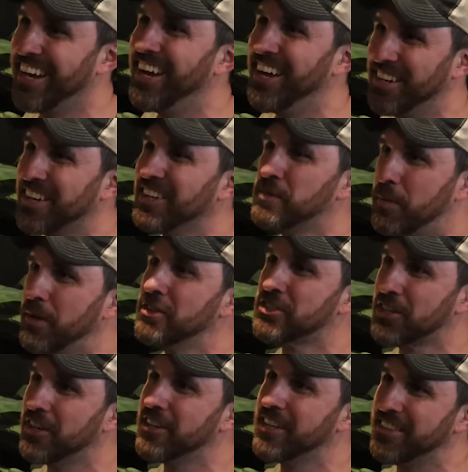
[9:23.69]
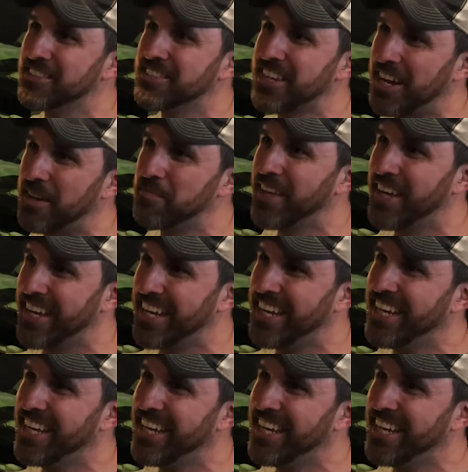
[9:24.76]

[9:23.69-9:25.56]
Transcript: Oh, yeah. Because Bill Jordan did the same thing.